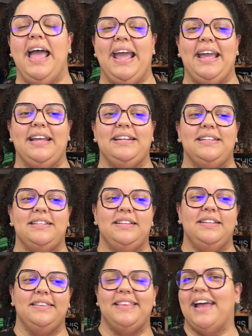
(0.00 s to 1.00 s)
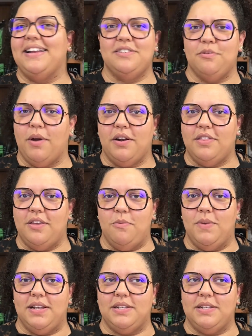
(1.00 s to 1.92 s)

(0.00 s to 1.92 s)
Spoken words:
and that is a part of the human